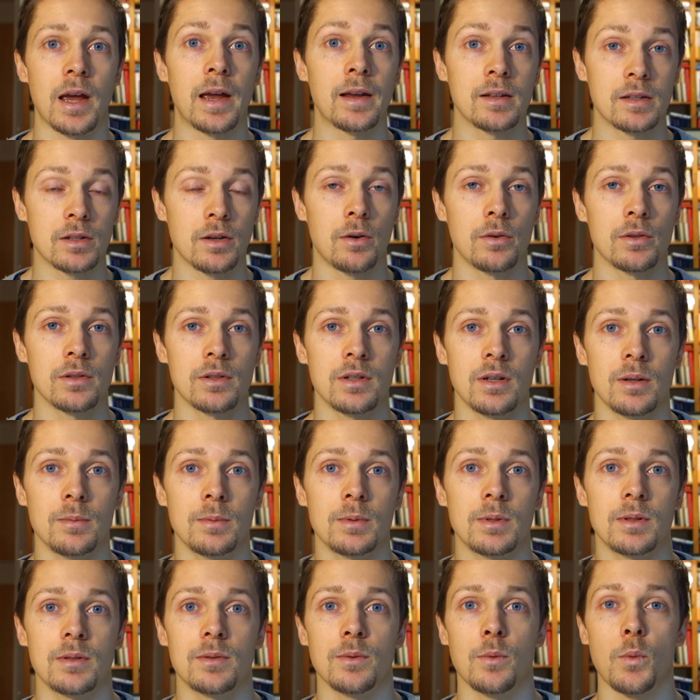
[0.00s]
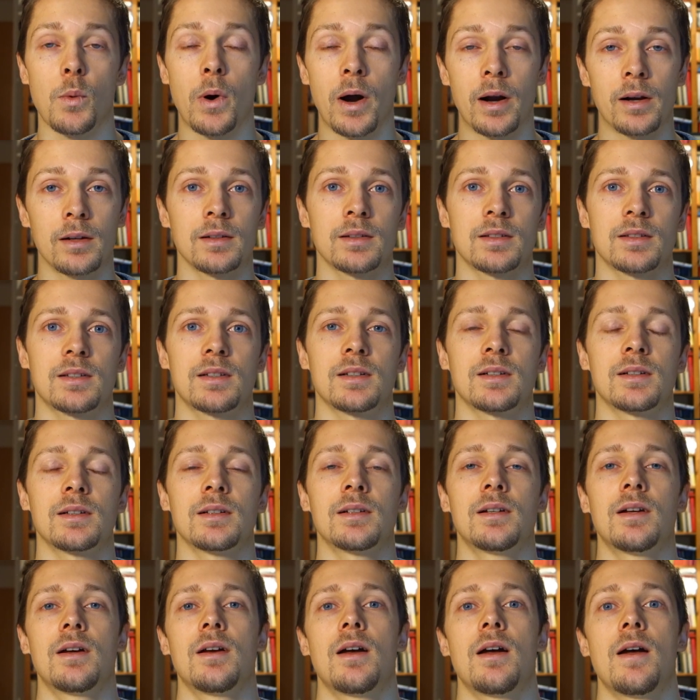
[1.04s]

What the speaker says: as concepts while still